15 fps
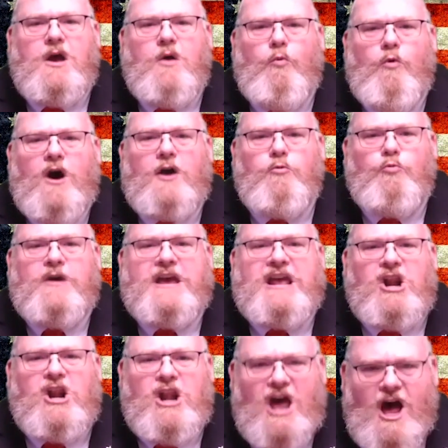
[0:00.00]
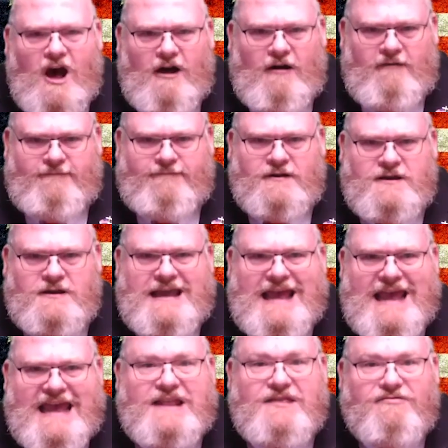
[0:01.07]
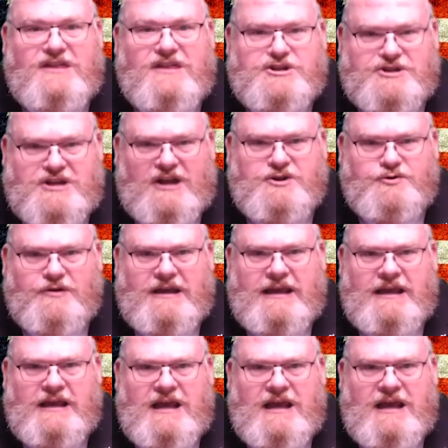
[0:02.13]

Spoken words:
what we love in this country.